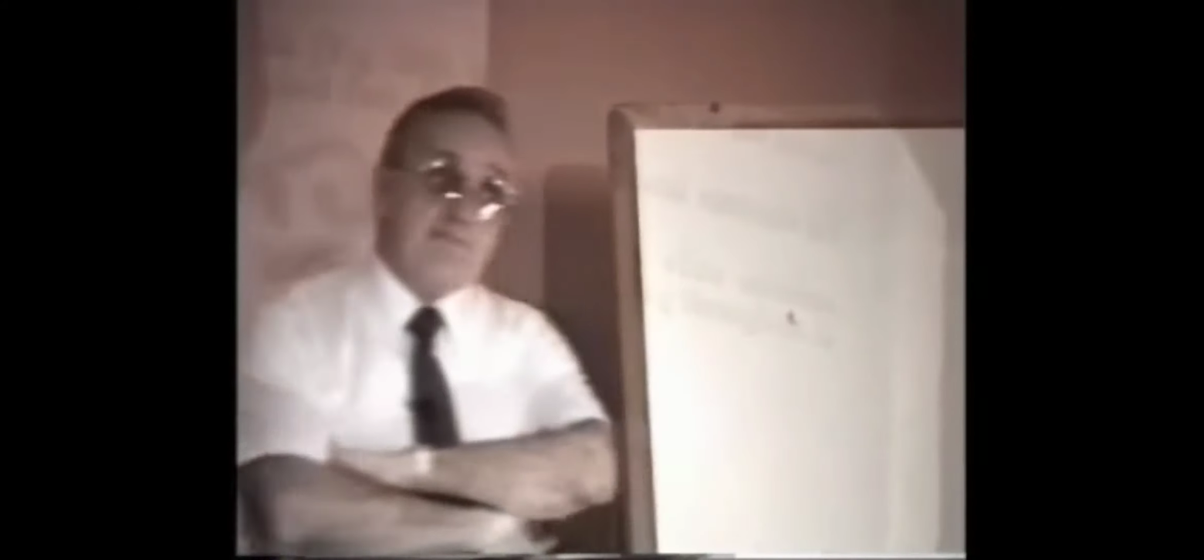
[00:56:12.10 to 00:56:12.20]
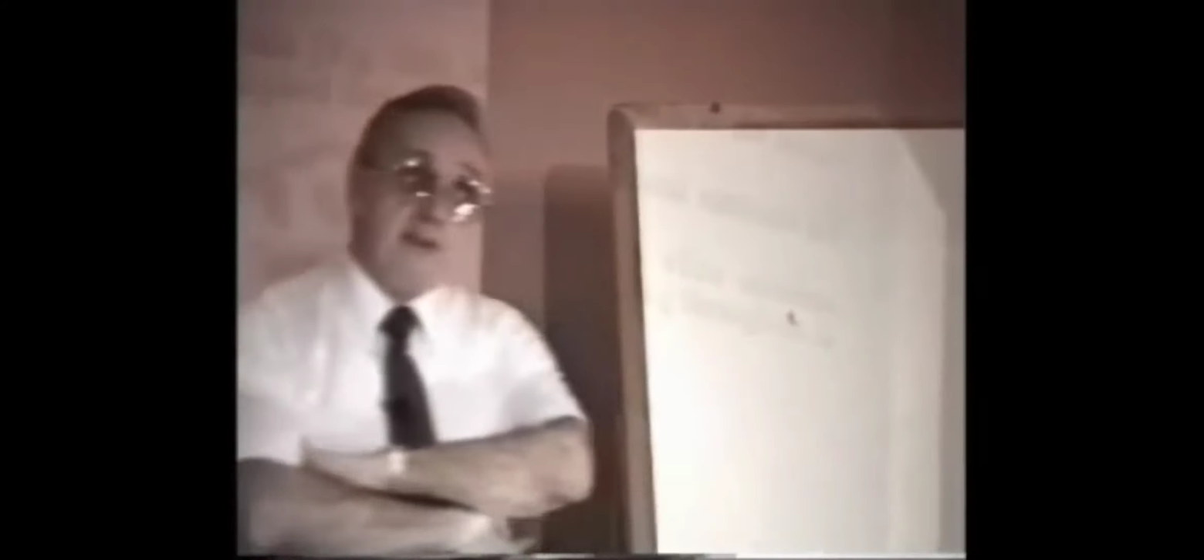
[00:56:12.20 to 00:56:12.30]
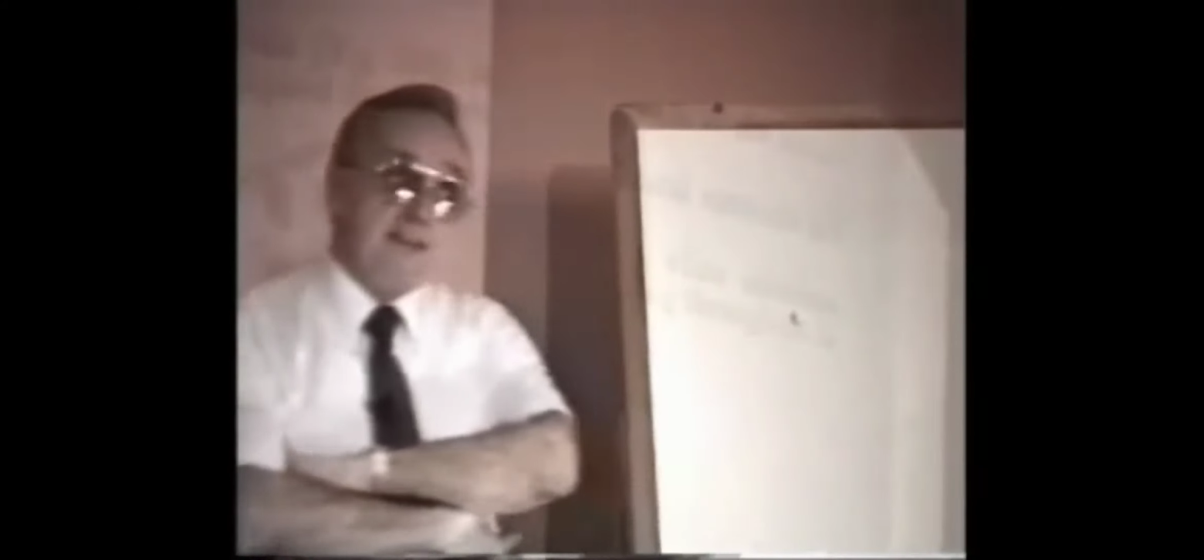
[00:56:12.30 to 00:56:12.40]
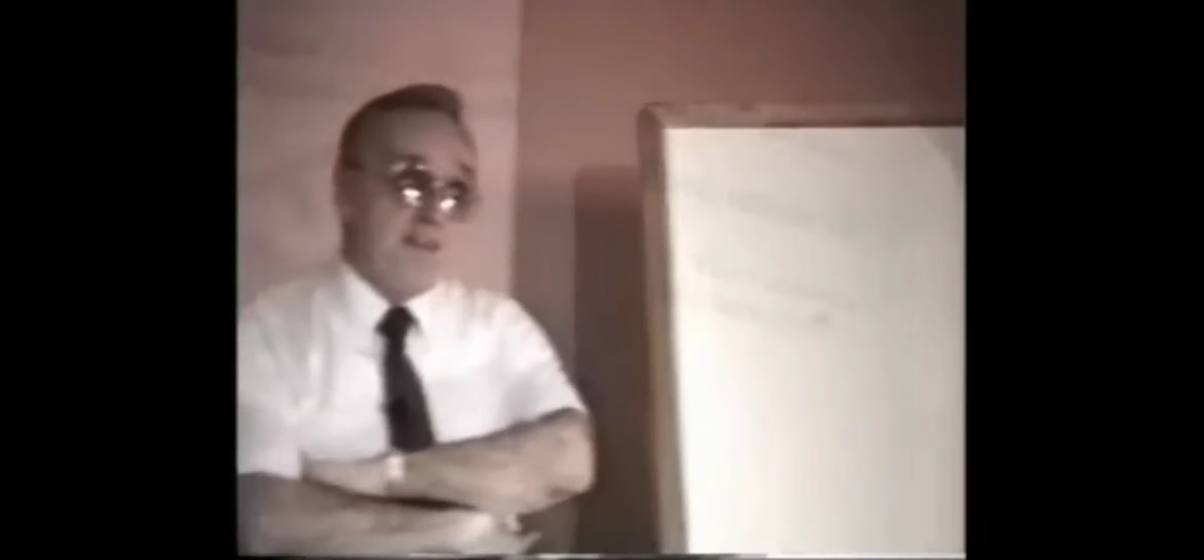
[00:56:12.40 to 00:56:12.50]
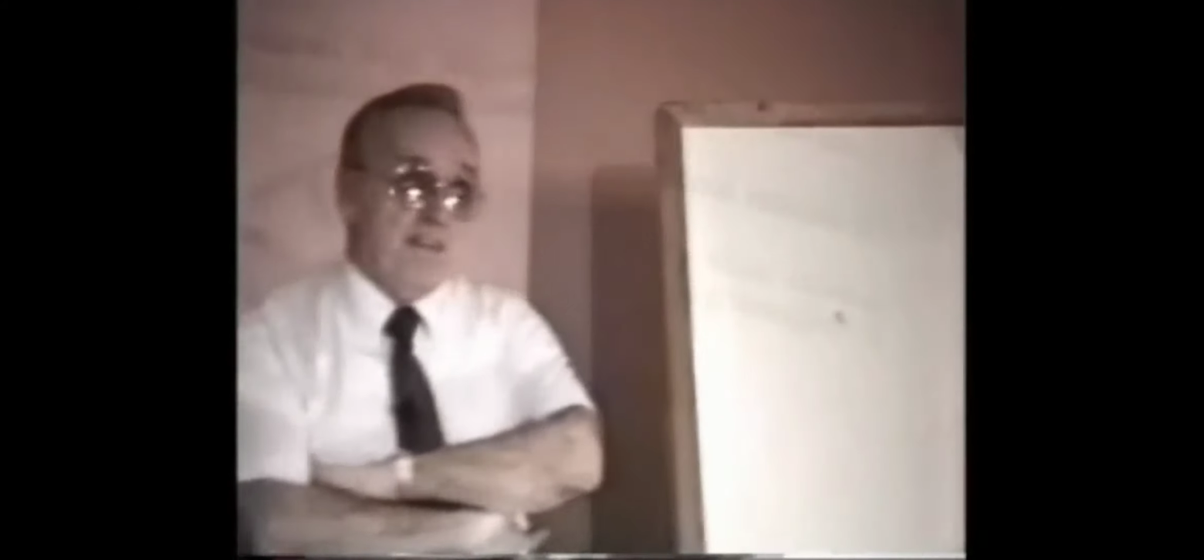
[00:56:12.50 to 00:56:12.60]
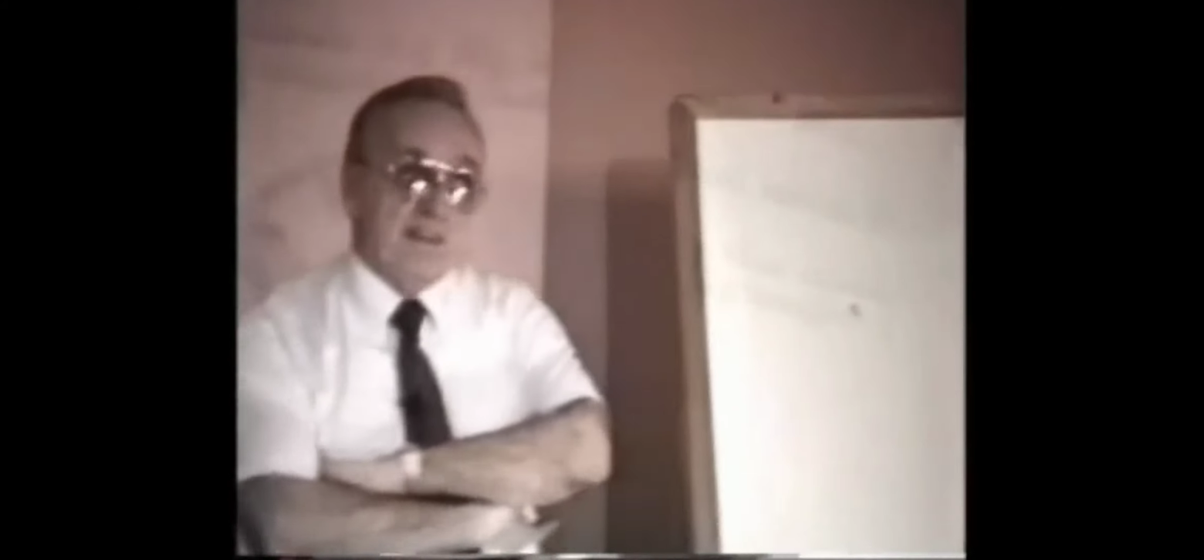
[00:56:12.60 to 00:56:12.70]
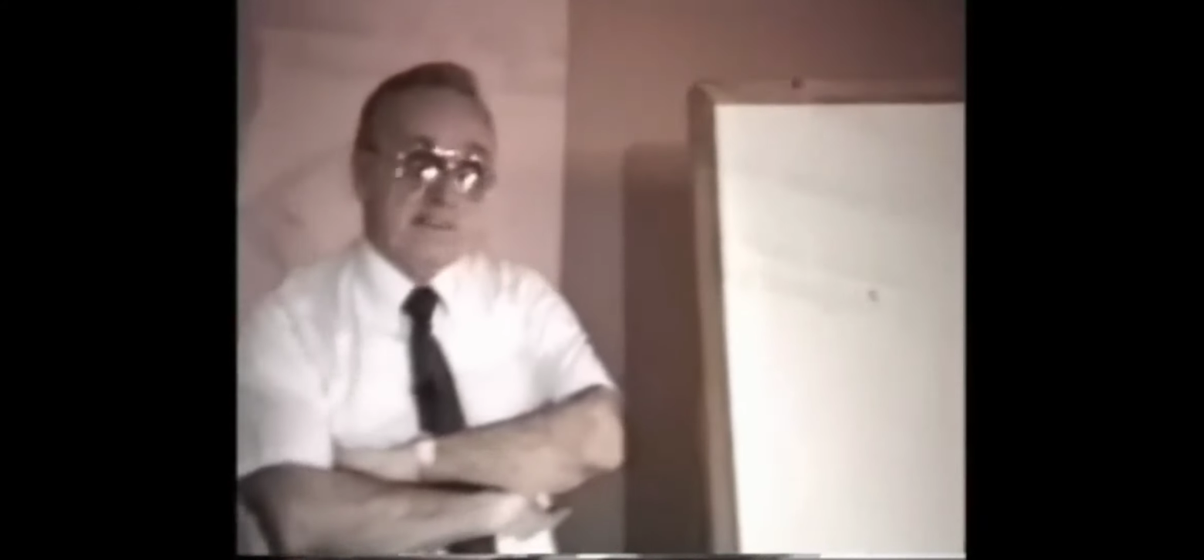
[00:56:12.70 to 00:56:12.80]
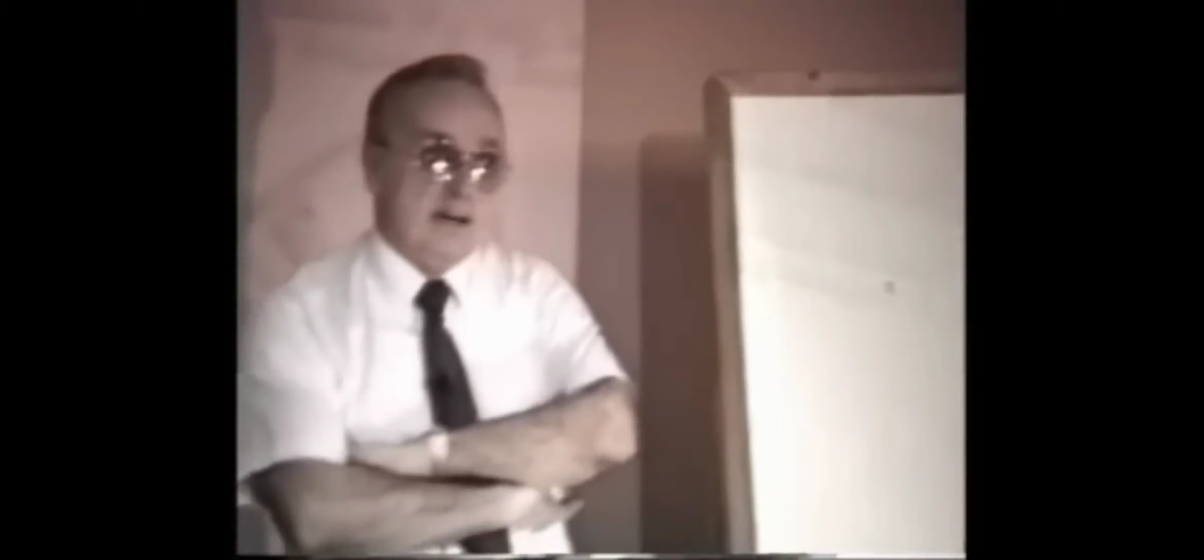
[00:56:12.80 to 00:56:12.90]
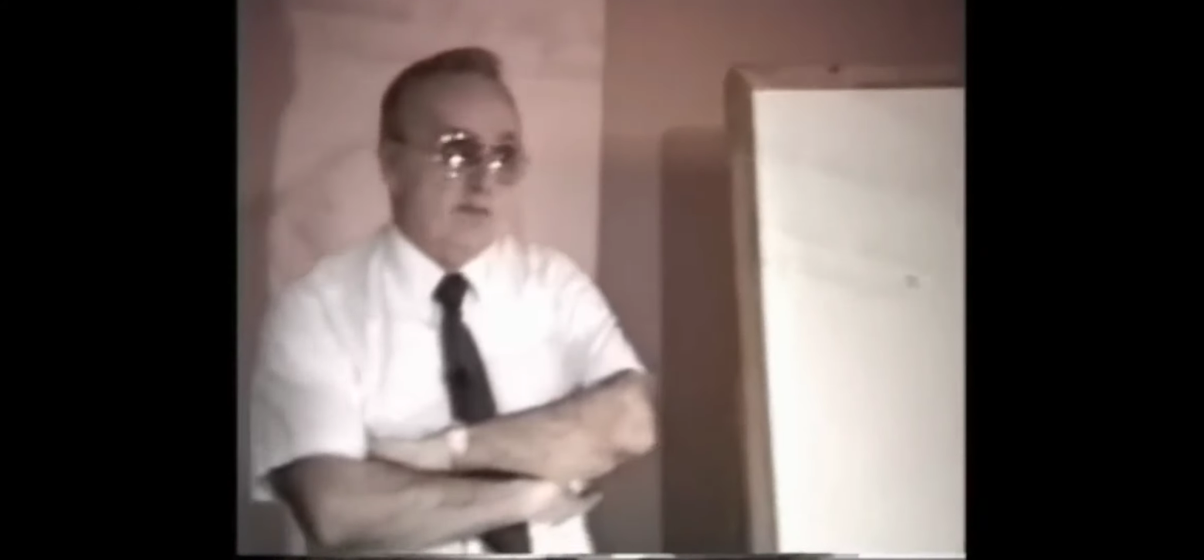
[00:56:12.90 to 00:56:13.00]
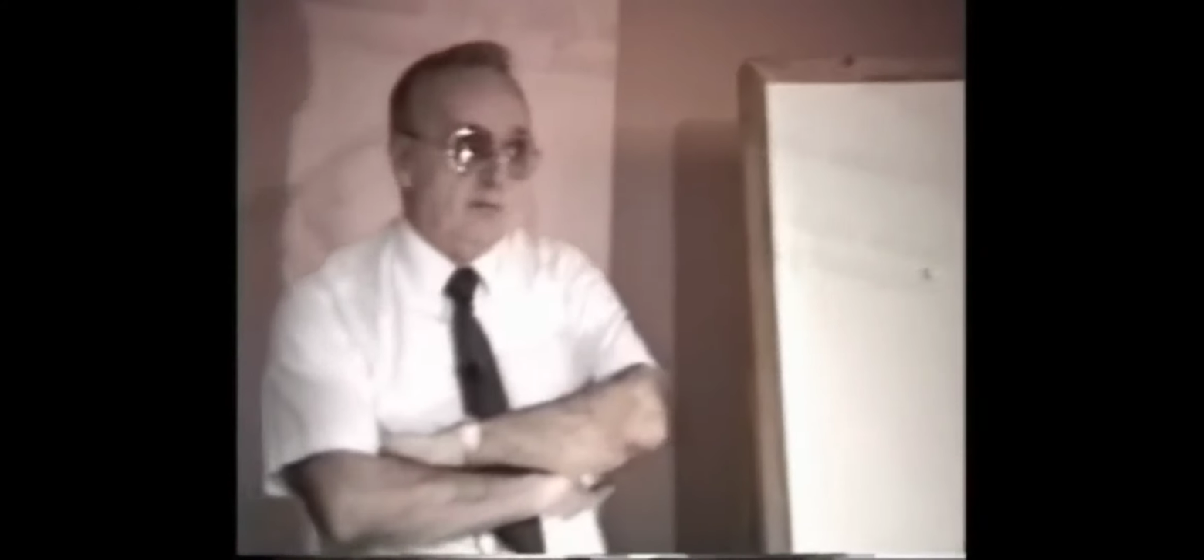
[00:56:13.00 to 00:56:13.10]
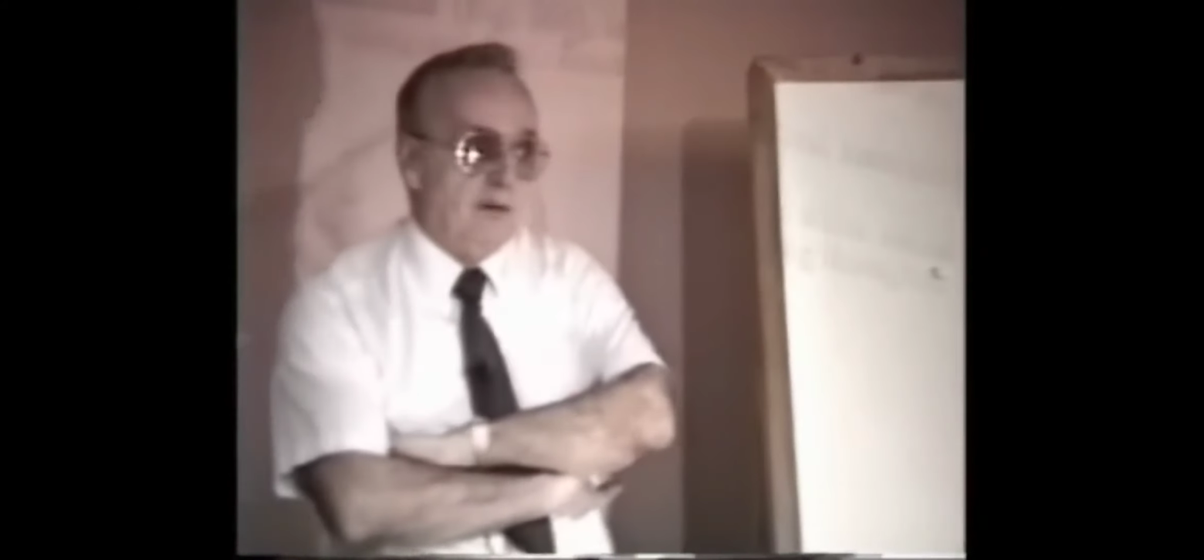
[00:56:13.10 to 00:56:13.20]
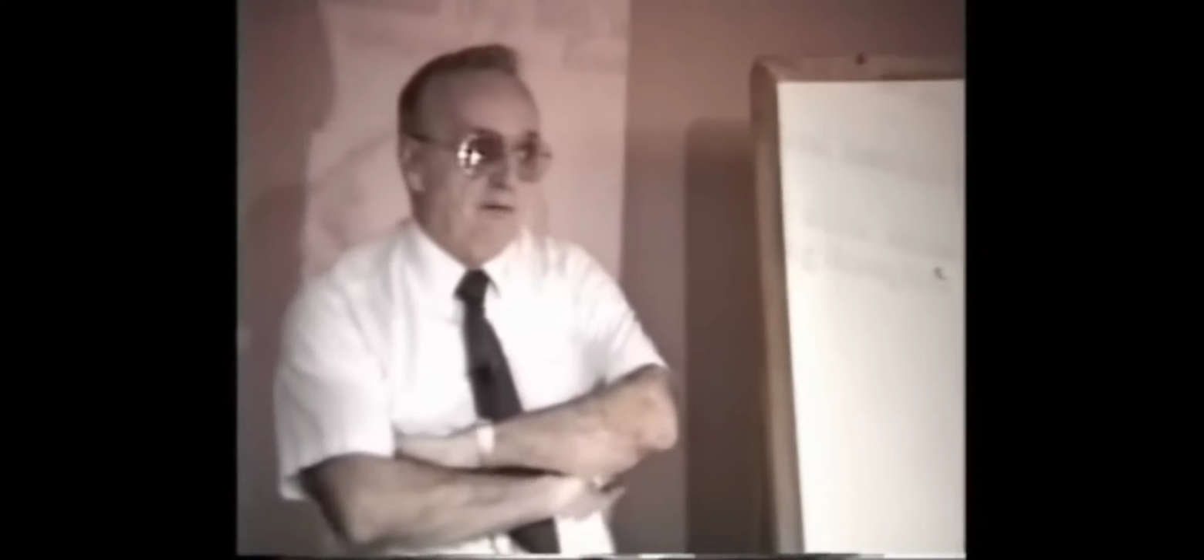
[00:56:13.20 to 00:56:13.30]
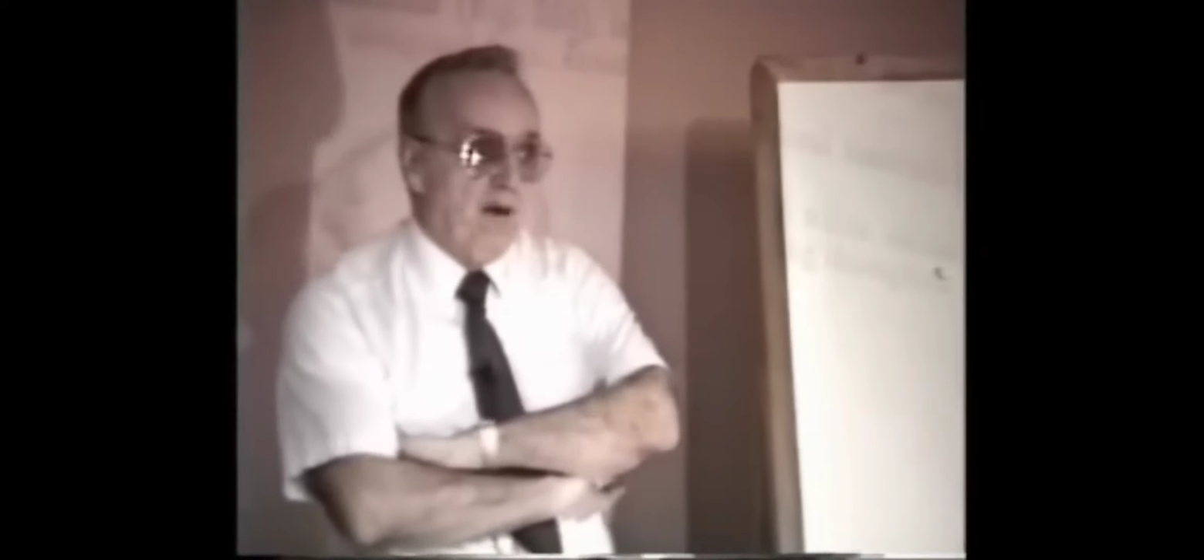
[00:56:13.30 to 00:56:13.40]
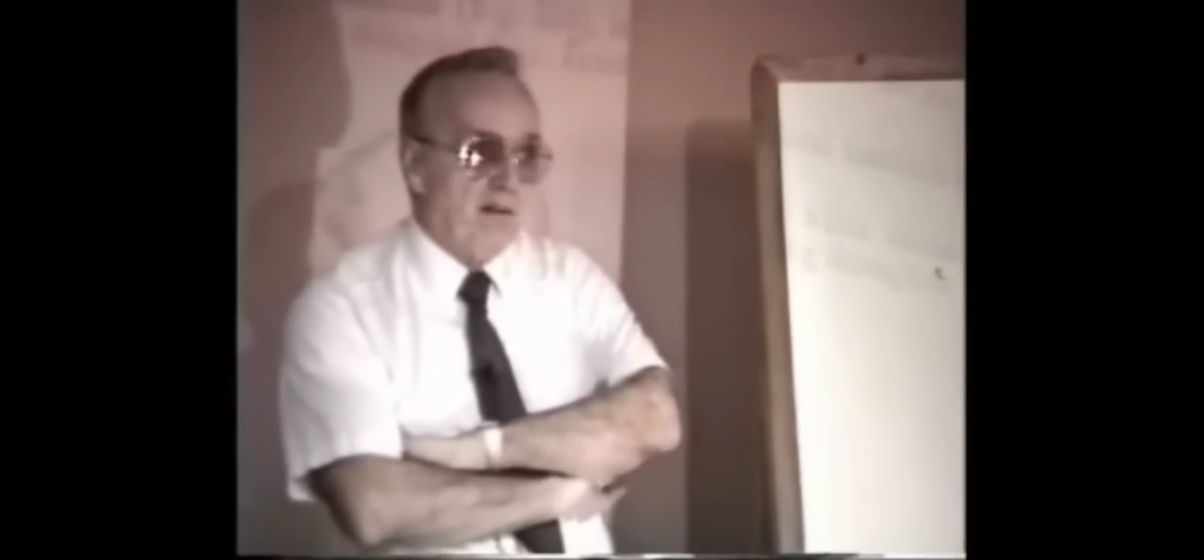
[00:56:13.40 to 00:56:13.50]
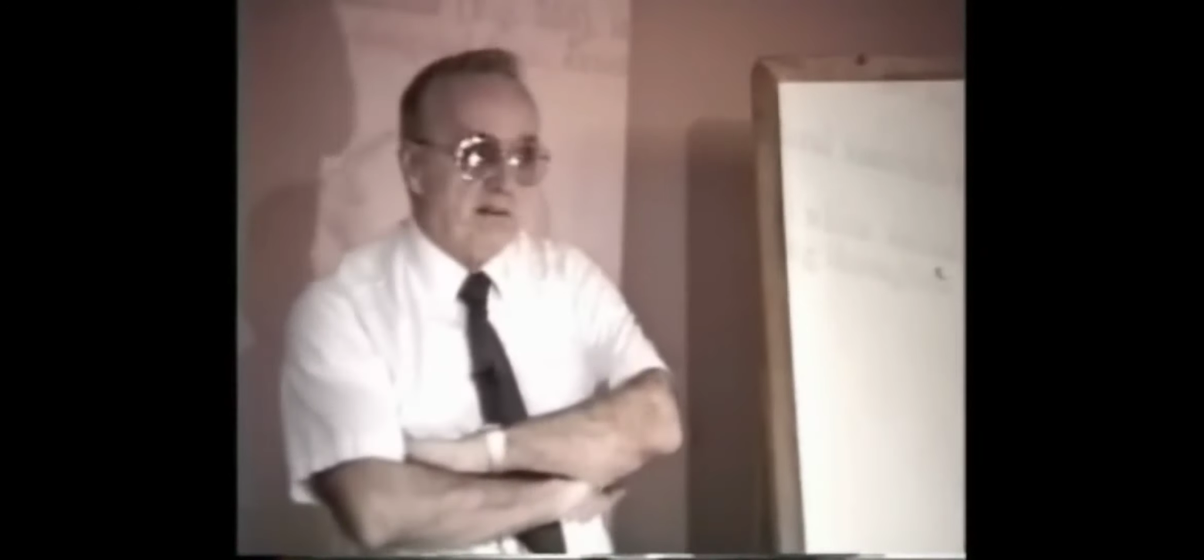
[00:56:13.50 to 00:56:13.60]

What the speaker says: Everything that's ever been